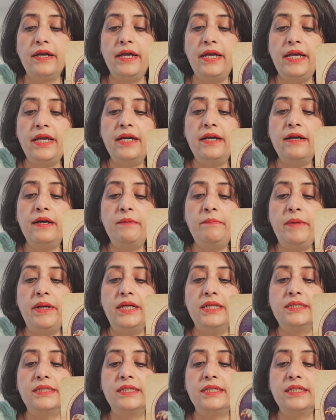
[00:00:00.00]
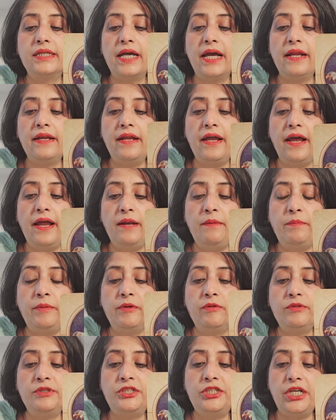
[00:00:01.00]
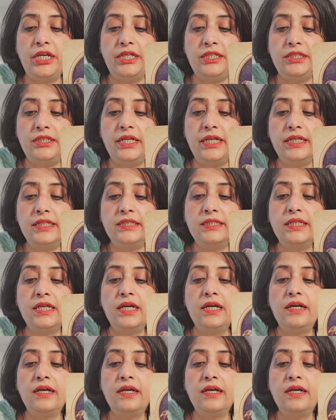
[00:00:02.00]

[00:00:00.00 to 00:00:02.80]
Eagle medicine can help you change this.